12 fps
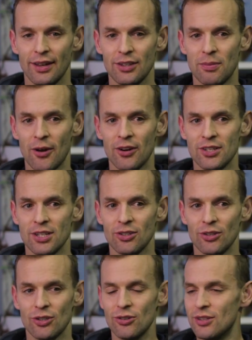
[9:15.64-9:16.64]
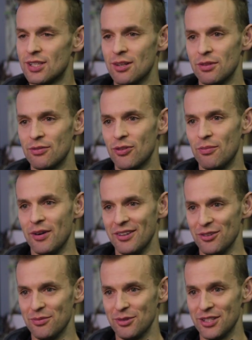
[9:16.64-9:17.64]
To be honest, it's not too dissimilar from my
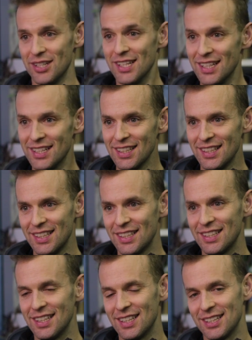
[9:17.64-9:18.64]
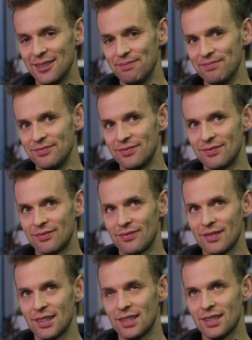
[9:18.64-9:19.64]
normal diet.
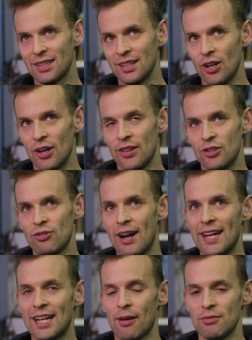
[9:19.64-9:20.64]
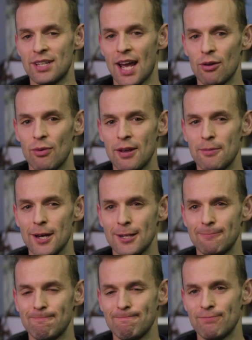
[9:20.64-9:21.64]
The training comes down a wee bit,
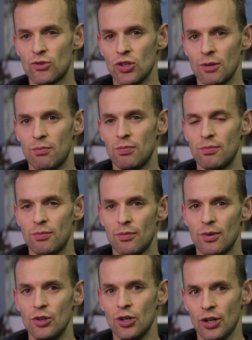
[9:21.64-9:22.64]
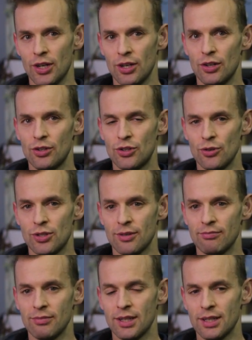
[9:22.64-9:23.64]
so you're gonna do
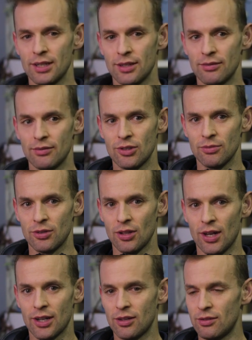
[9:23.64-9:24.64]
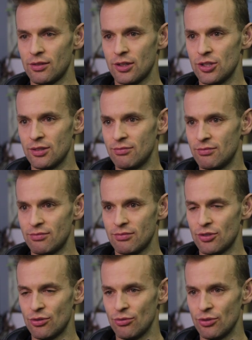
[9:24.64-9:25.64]
some glycogen
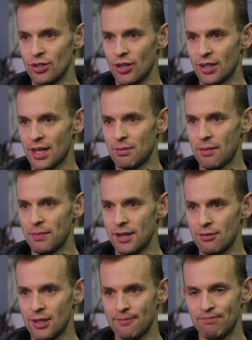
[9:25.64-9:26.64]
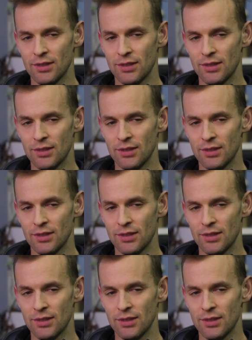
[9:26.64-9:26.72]
stores are gonna come up anyway.